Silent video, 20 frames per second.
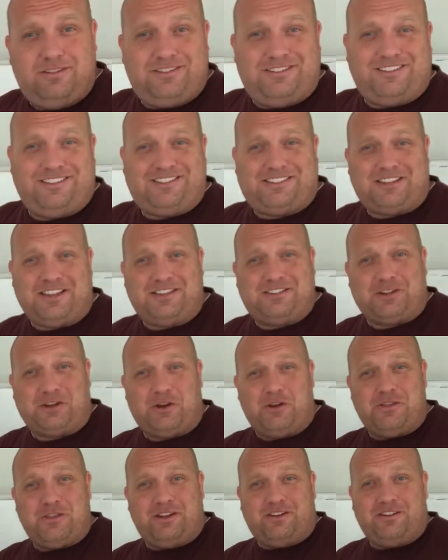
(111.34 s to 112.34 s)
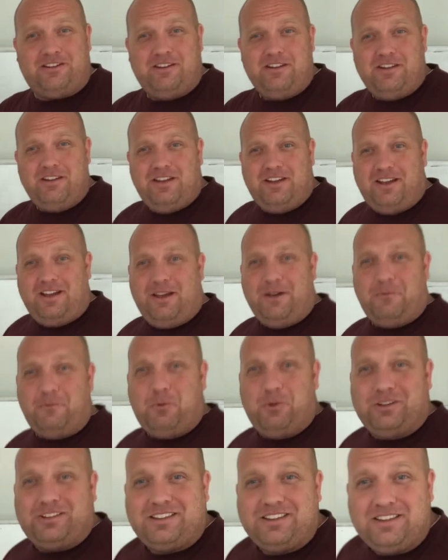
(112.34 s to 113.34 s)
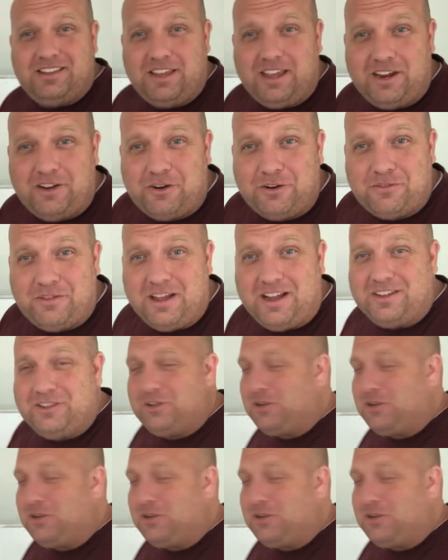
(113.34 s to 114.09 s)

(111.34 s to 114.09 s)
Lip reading: It says it on there. We'll see later if that